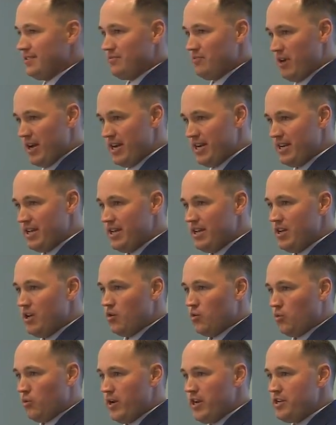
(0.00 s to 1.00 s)
Right?
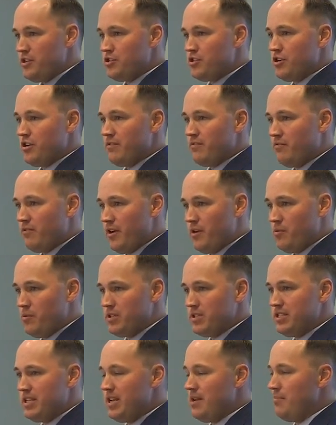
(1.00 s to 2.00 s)
Reach,
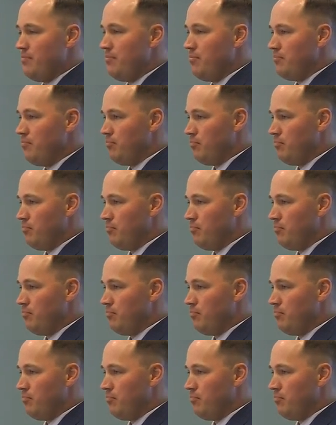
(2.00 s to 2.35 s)
frequency,